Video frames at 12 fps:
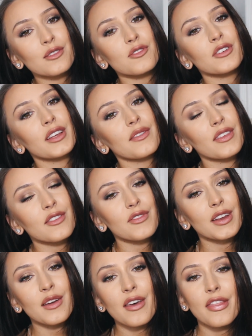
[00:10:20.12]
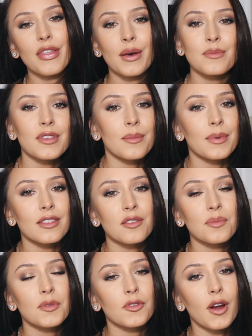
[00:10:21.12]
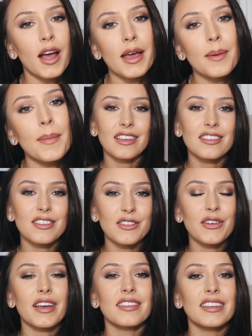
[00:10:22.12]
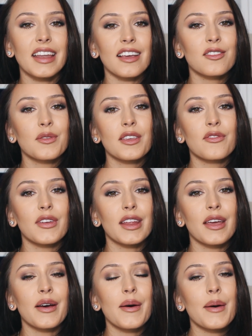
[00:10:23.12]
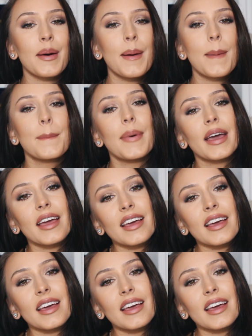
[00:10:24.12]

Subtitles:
sure to give this video a thumbs up and subscribe. I'll see you guys in next week's video. Bye